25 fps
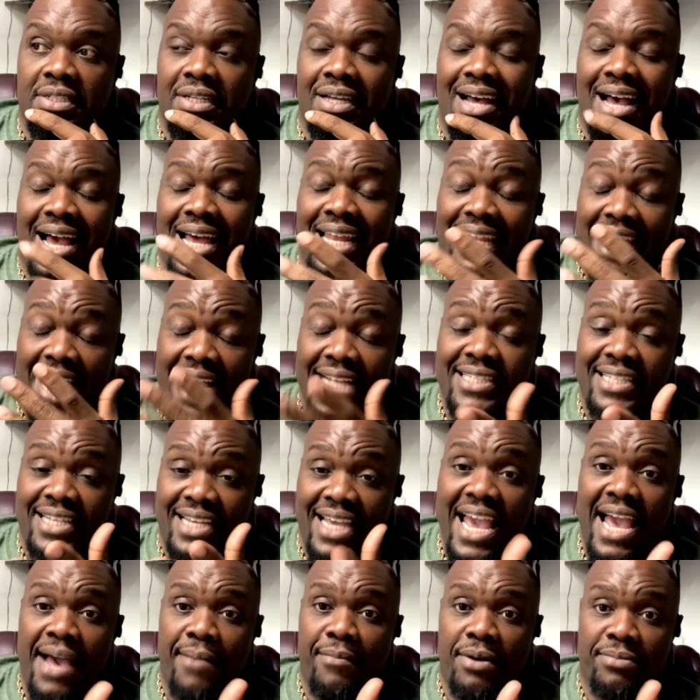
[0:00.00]
I like to
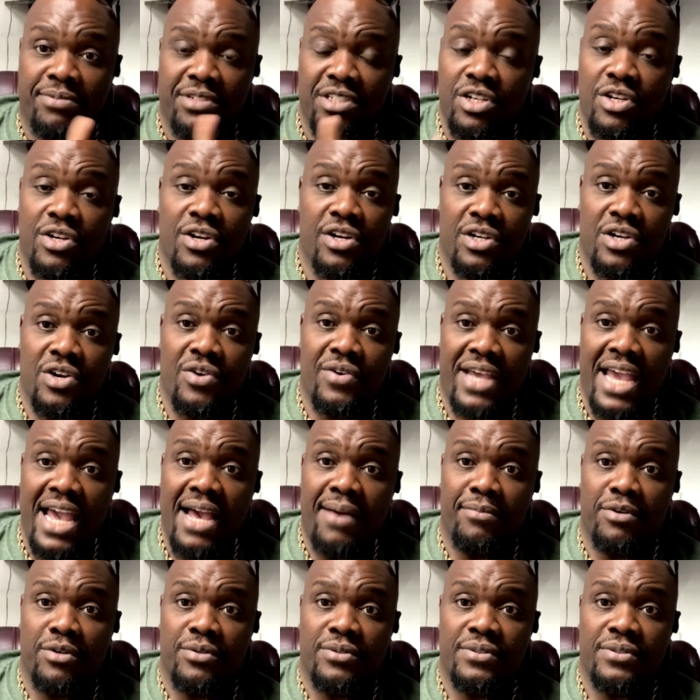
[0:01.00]
gamble. I'm still going to go gamble.